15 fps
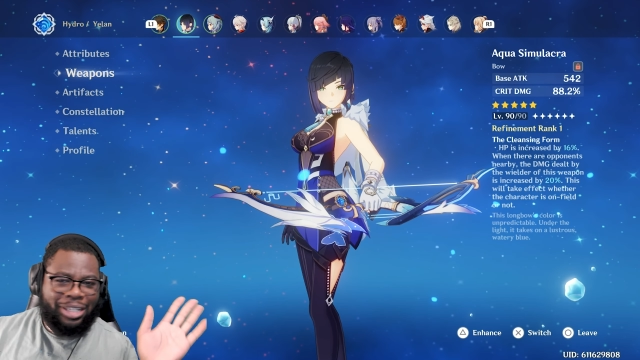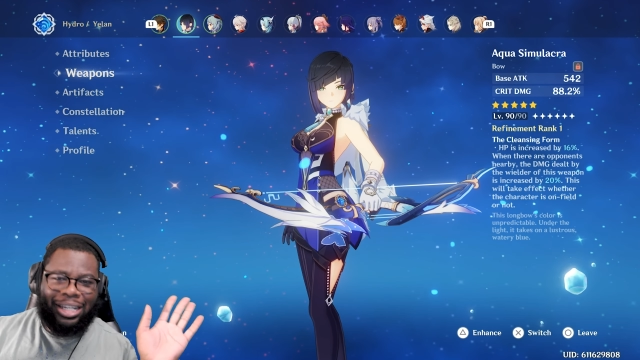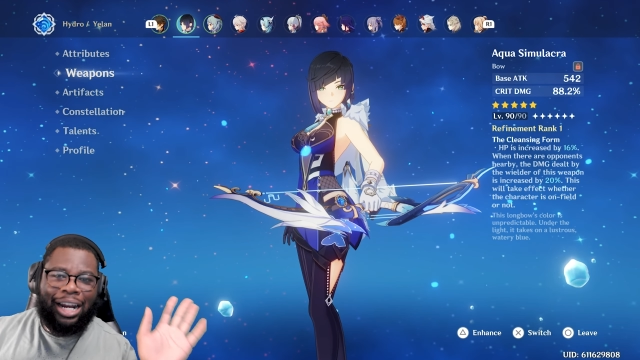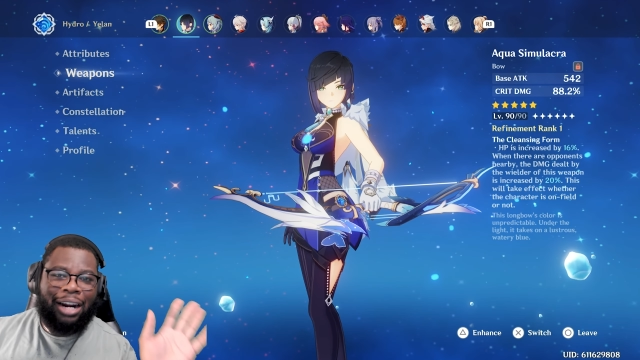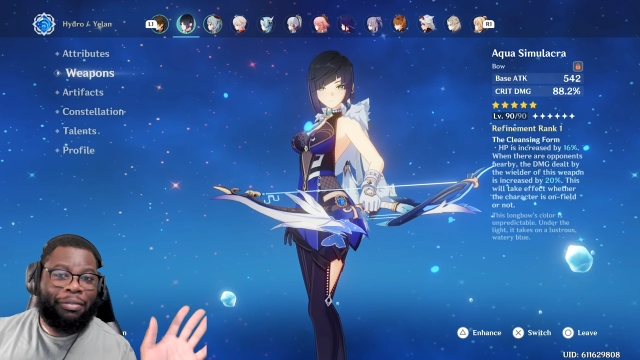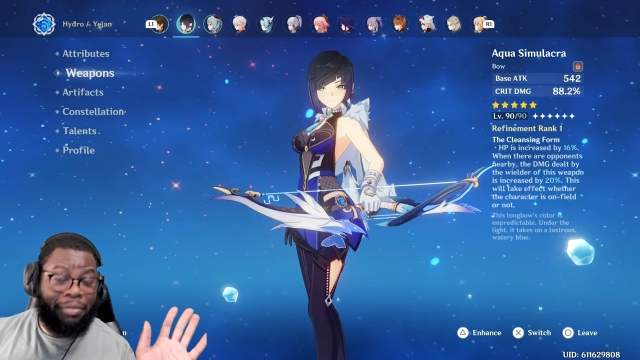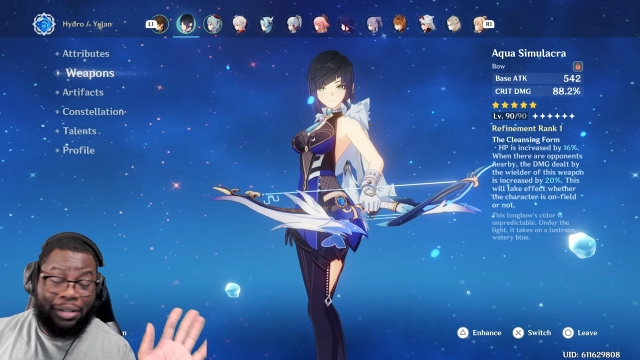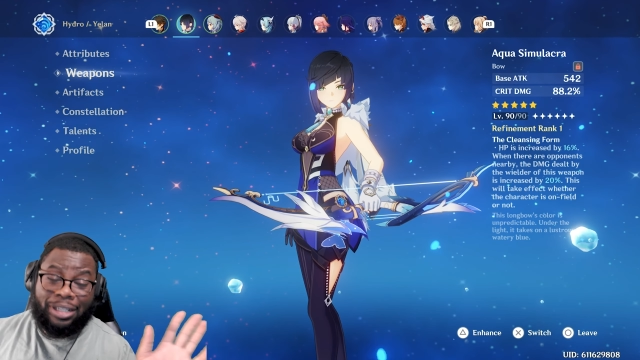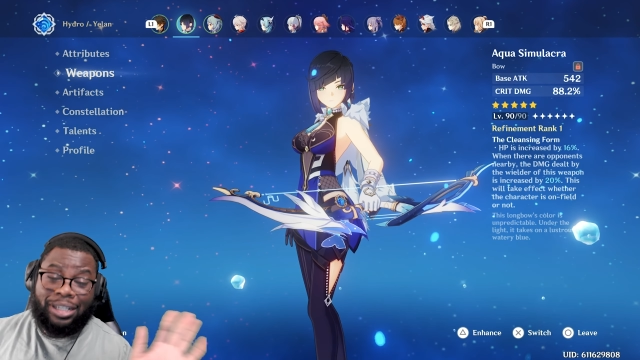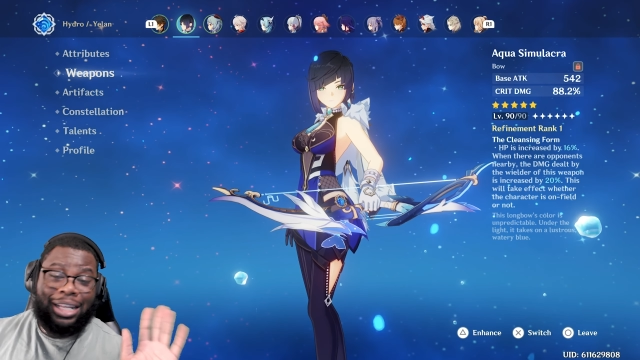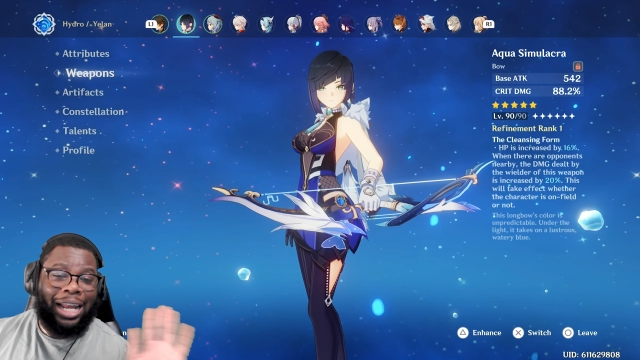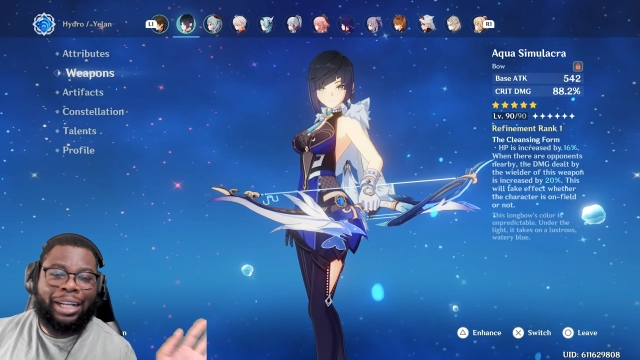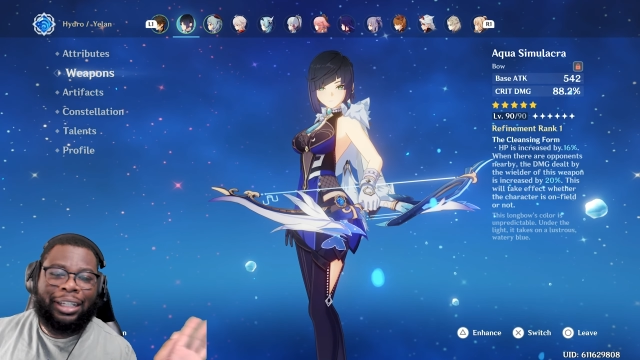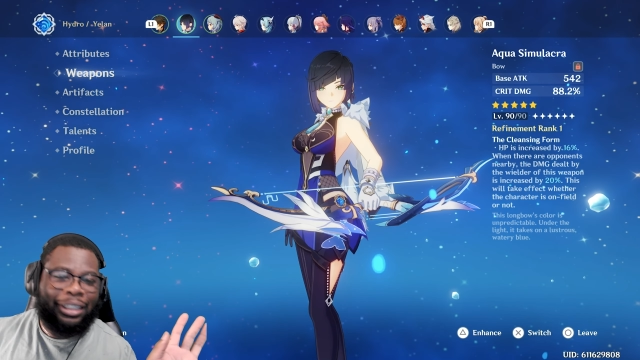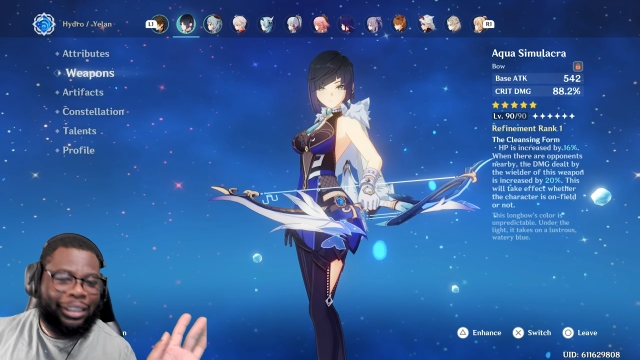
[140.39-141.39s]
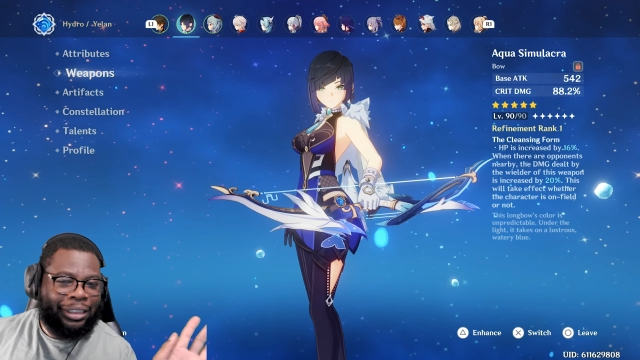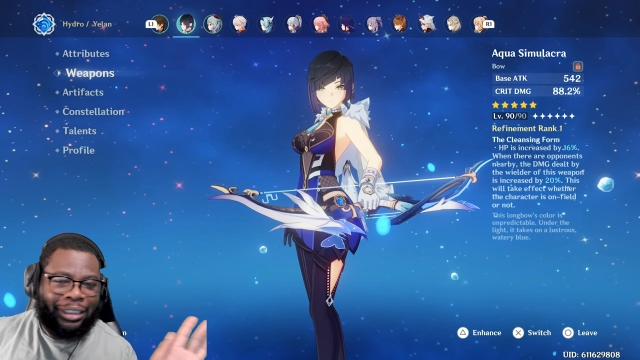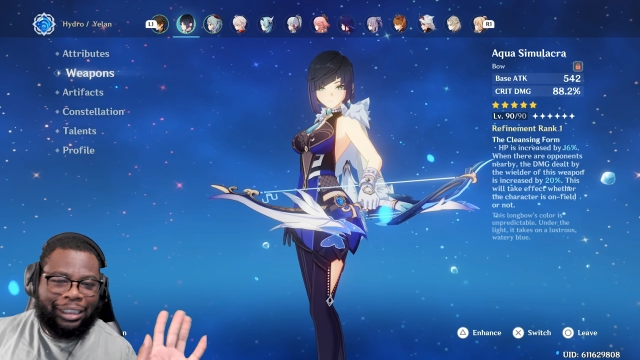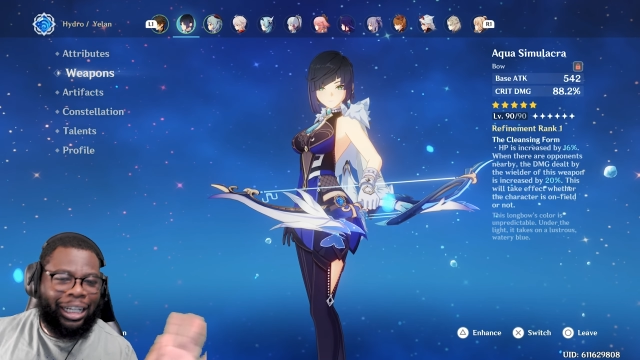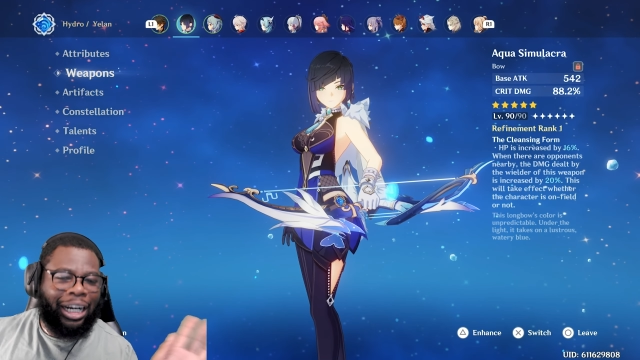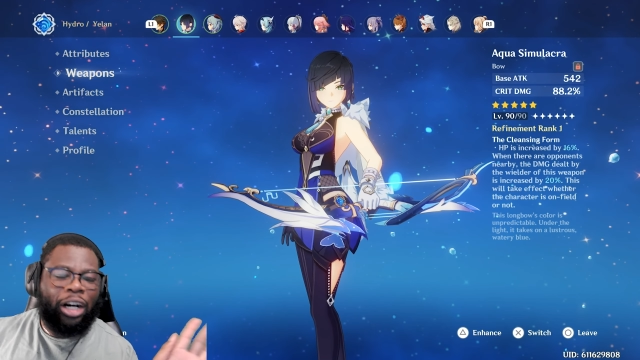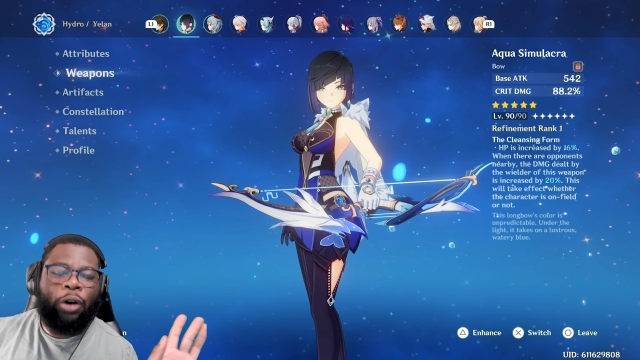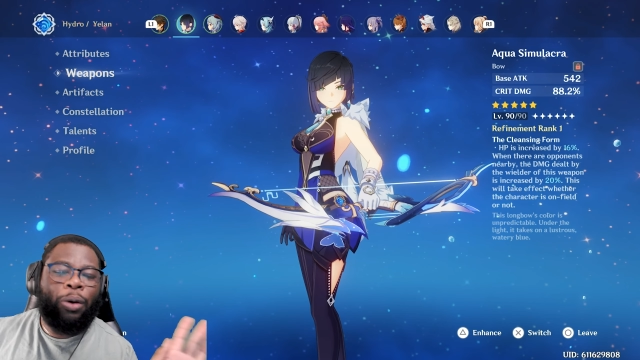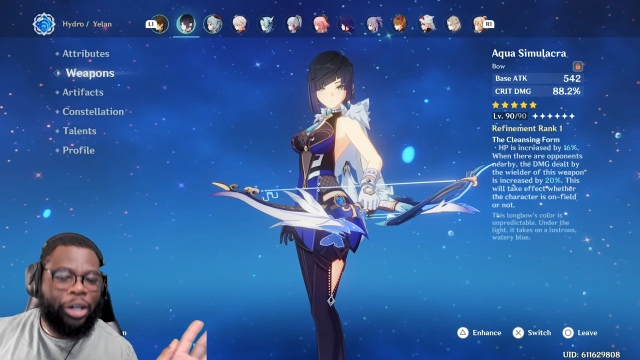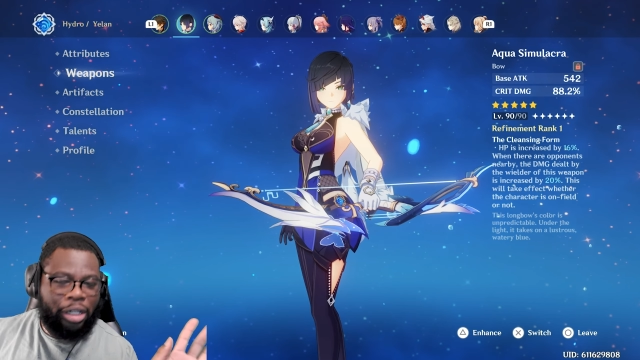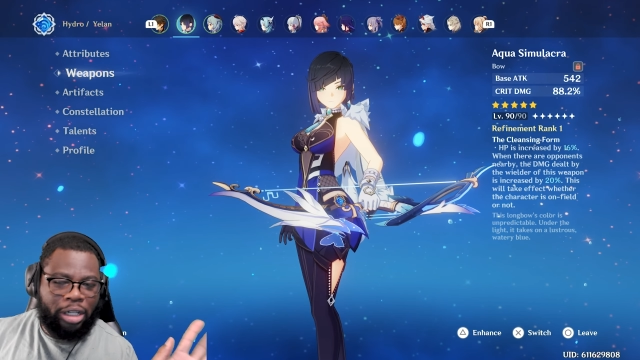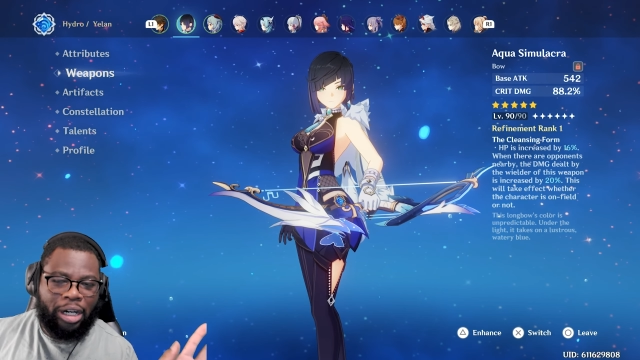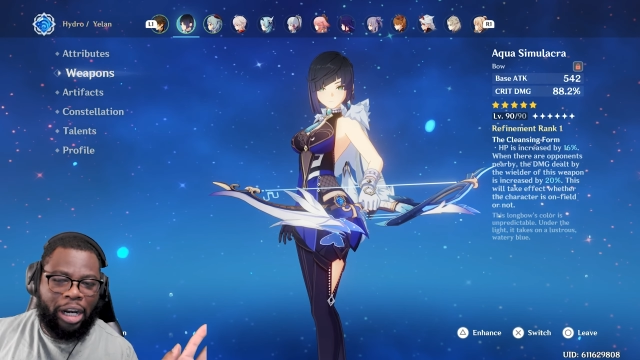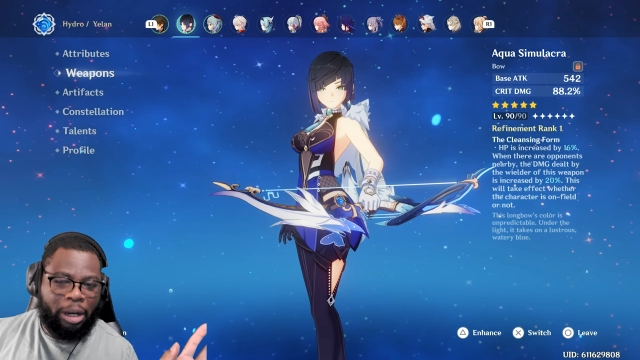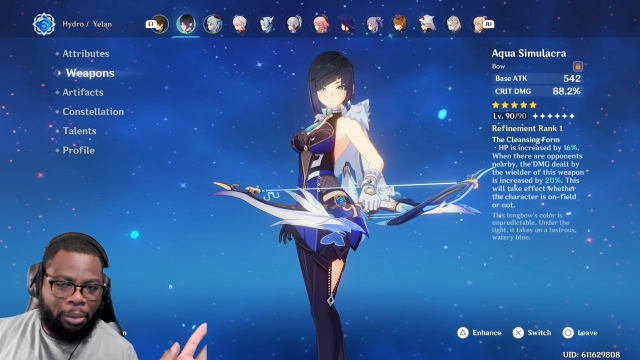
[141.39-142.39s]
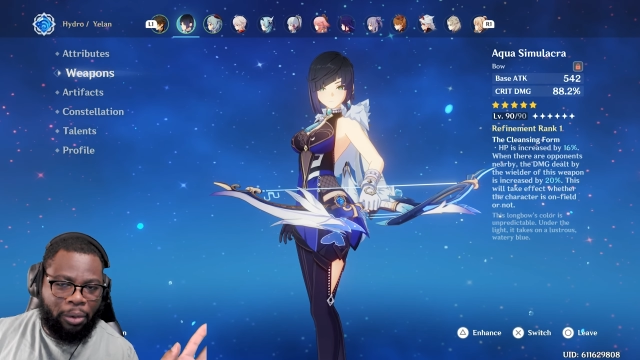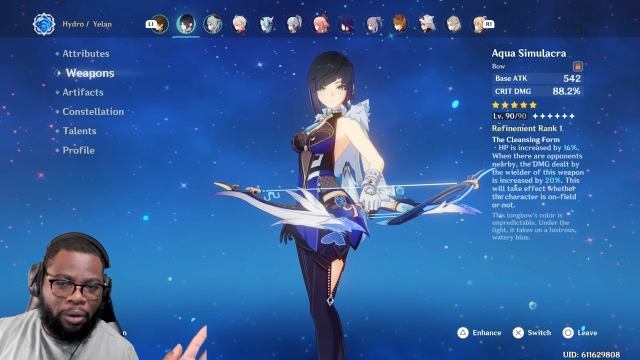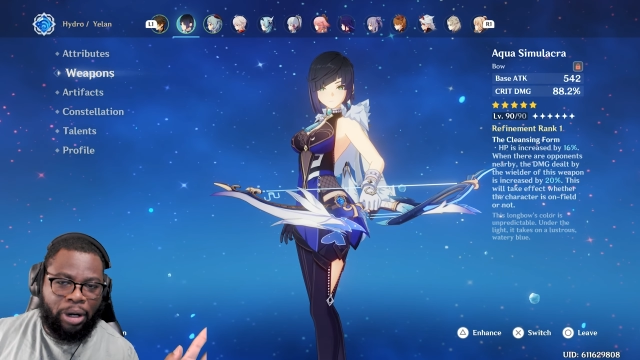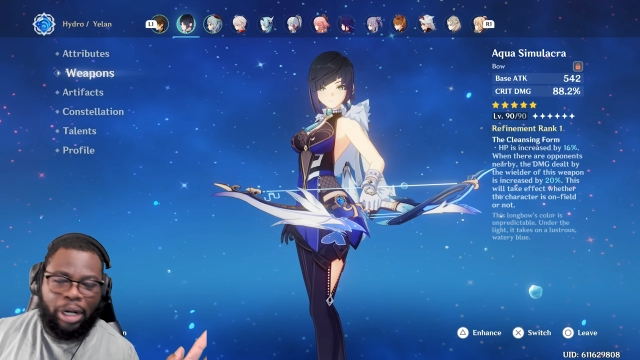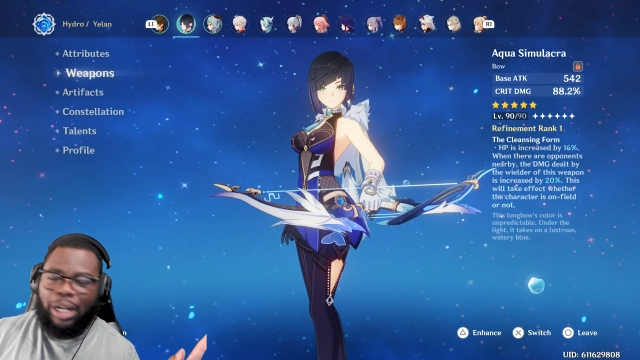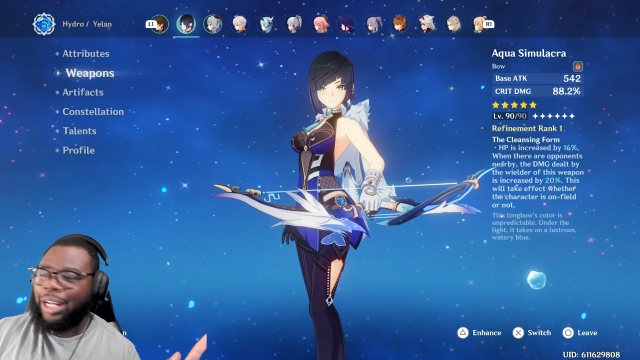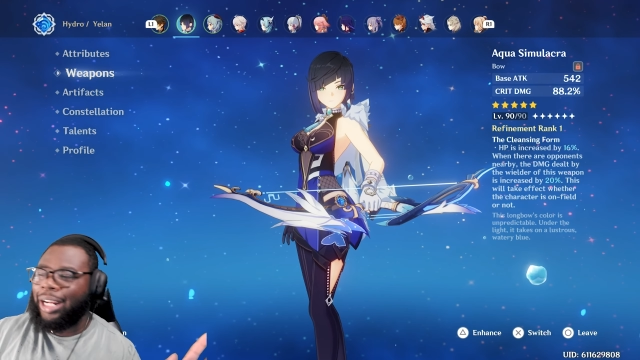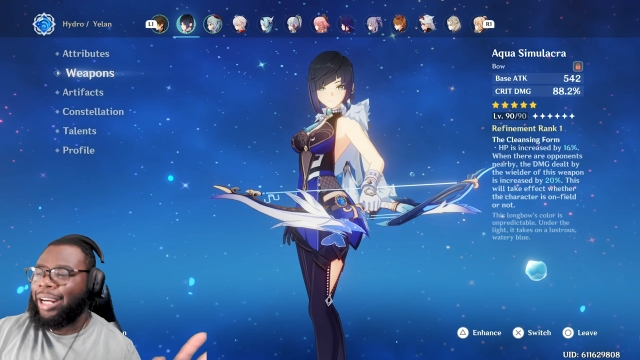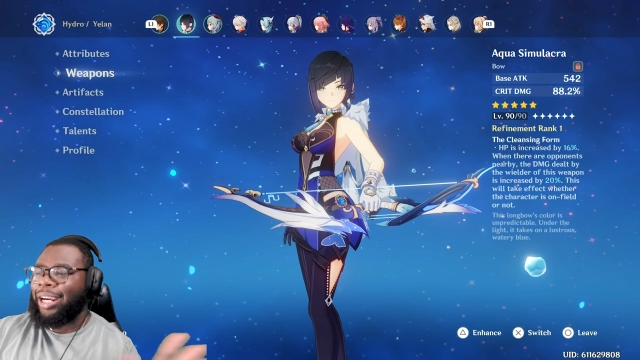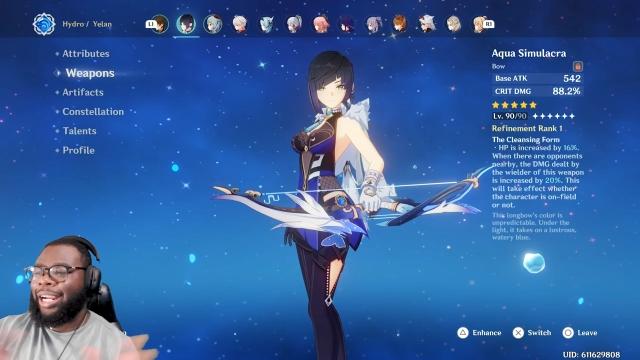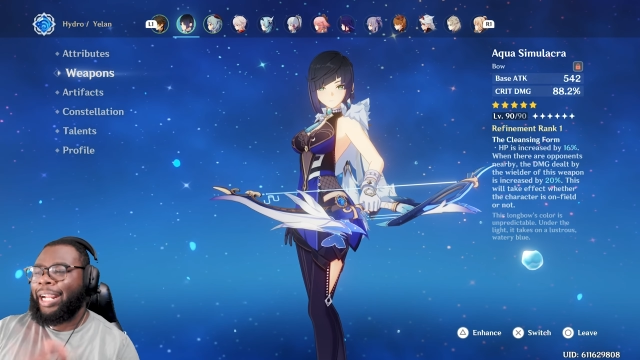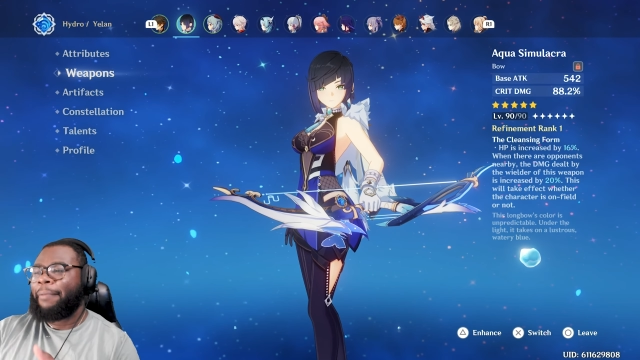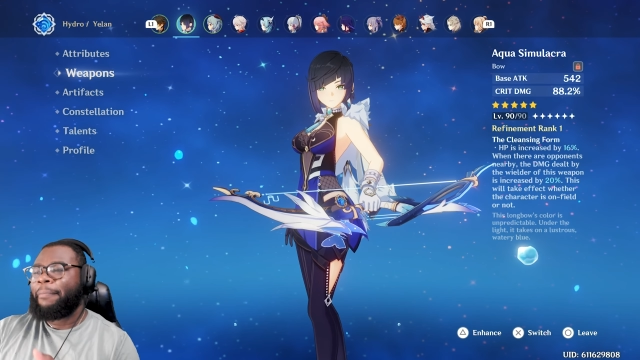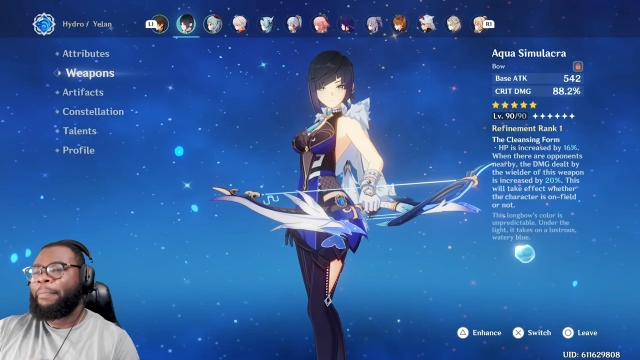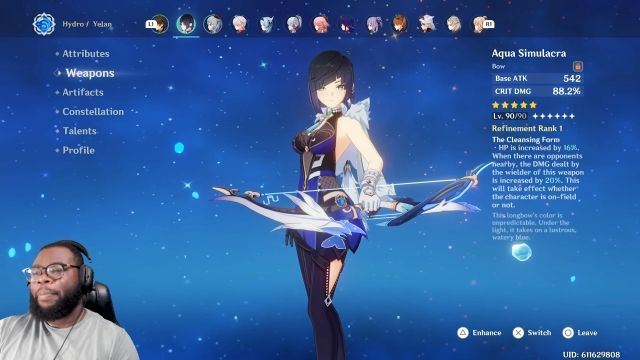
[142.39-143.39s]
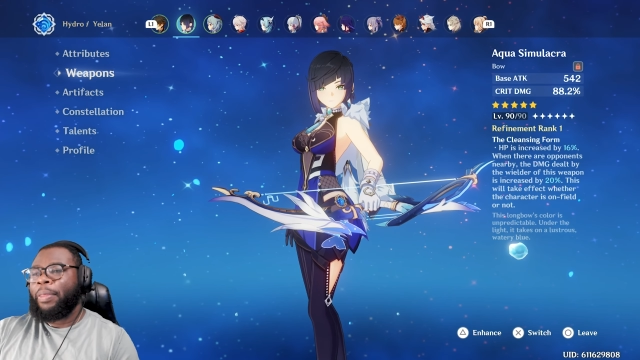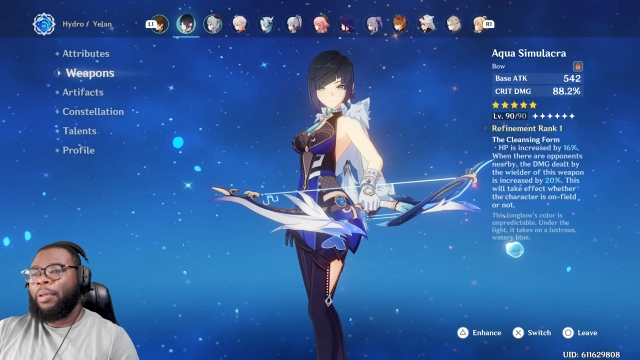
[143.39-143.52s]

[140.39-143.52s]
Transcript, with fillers: it's not a it's not a it's not a question anymore, all right?